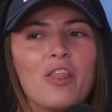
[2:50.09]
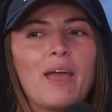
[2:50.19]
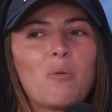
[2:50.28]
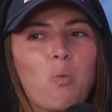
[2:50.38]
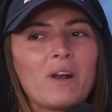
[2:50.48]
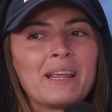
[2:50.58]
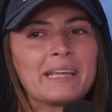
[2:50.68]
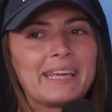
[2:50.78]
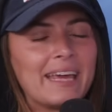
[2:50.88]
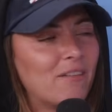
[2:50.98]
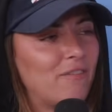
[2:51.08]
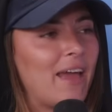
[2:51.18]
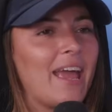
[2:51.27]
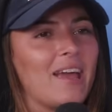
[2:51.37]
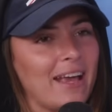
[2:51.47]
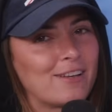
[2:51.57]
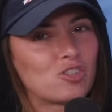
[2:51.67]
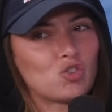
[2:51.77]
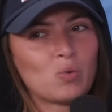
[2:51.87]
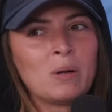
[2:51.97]
they wouldn't give a
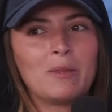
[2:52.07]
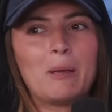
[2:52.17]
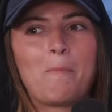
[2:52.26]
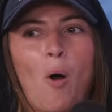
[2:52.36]
extremely